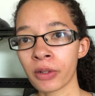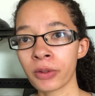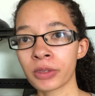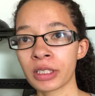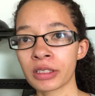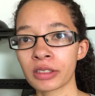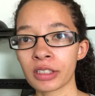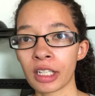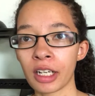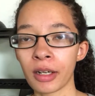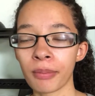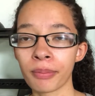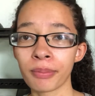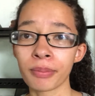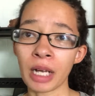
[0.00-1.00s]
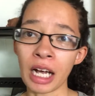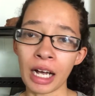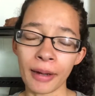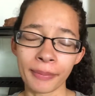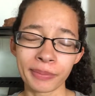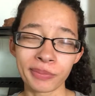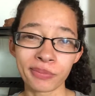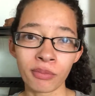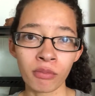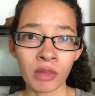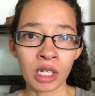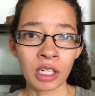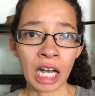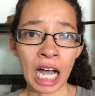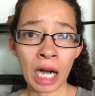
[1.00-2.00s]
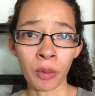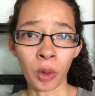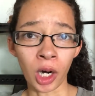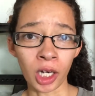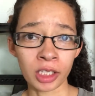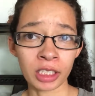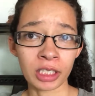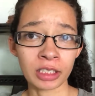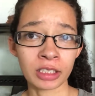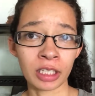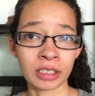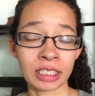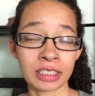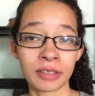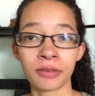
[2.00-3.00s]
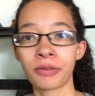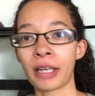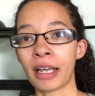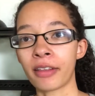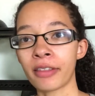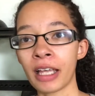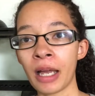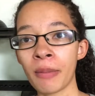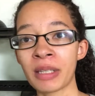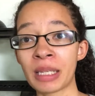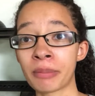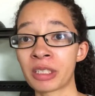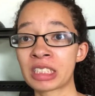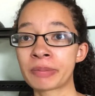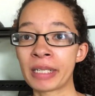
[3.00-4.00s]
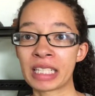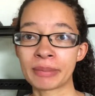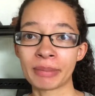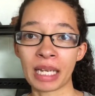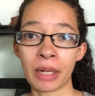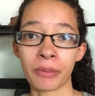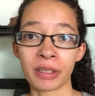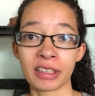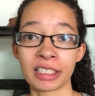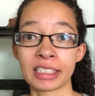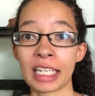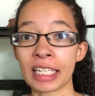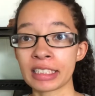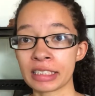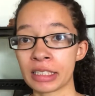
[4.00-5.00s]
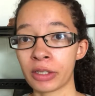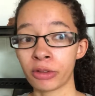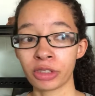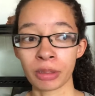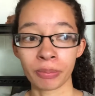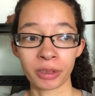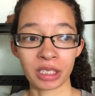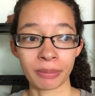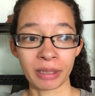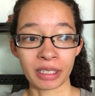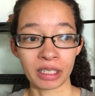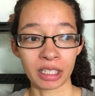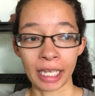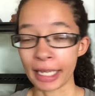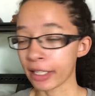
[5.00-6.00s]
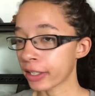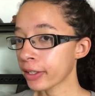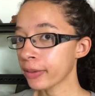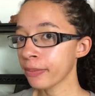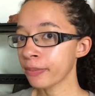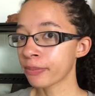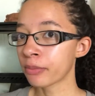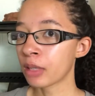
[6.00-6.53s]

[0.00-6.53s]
those in some hot water to disinfect them, and then I'm gonna spray them down with the Nyx solution and put them in later.